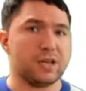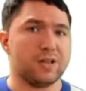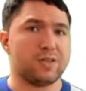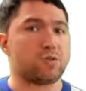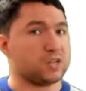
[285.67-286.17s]

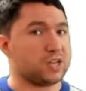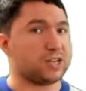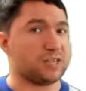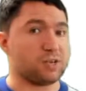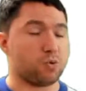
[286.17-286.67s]
the result
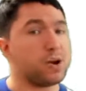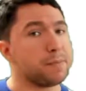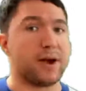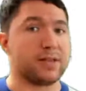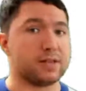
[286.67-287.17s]
is really
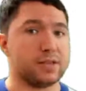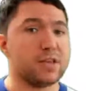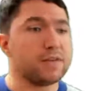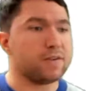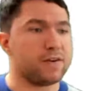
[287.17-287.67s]
bad,
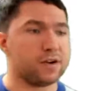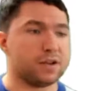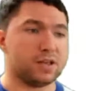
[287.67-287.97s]
even